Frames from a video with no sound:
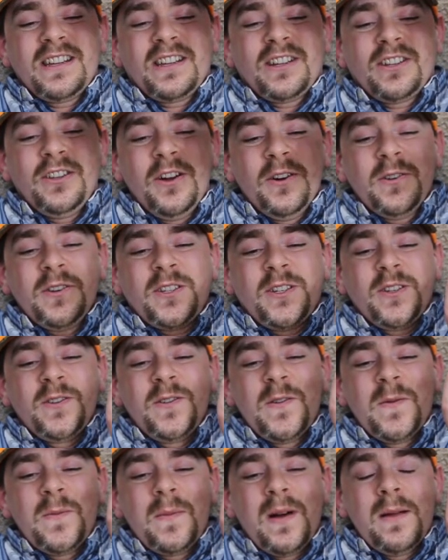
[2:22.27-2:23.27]
close
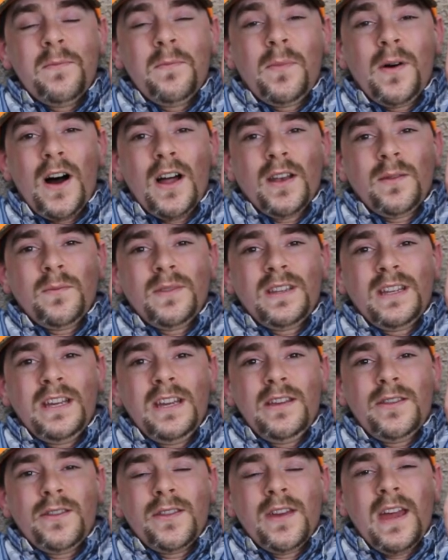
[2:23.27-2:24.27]
to my bottom
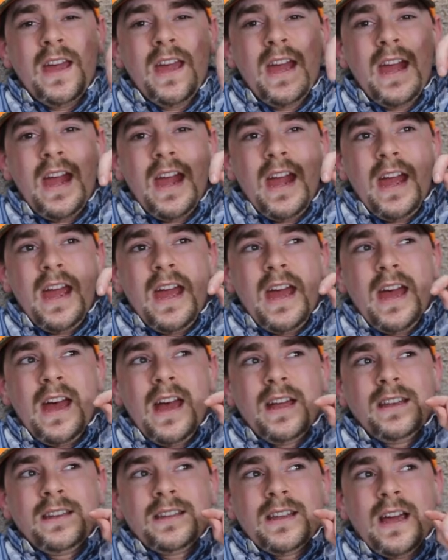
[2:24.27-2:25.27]
teeth.
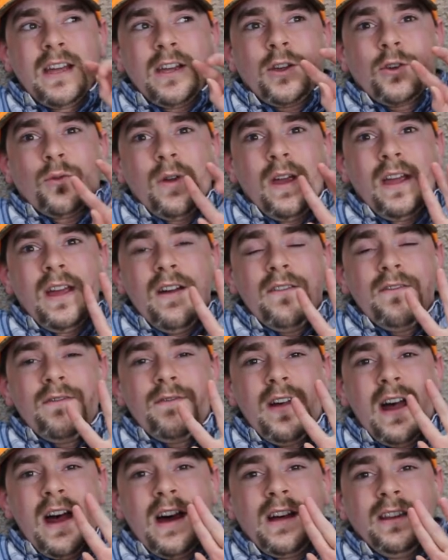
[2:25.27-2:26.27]
And I create a
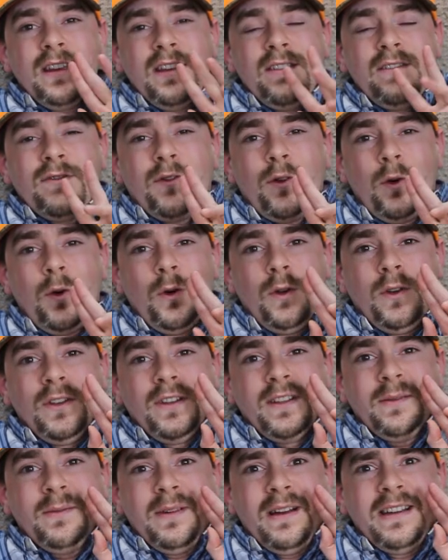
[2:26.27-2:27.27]
valley fold
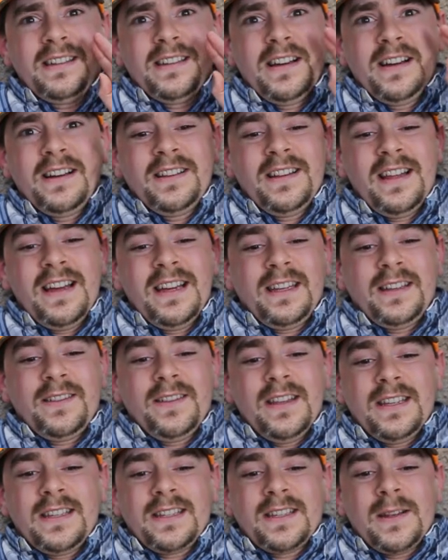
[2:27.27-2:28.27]
in my tongue, like
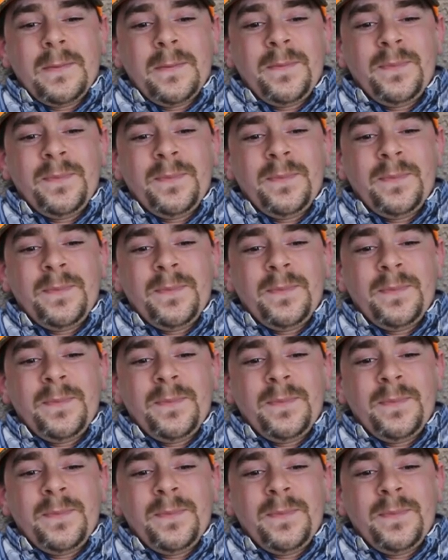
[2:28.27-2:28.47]
this.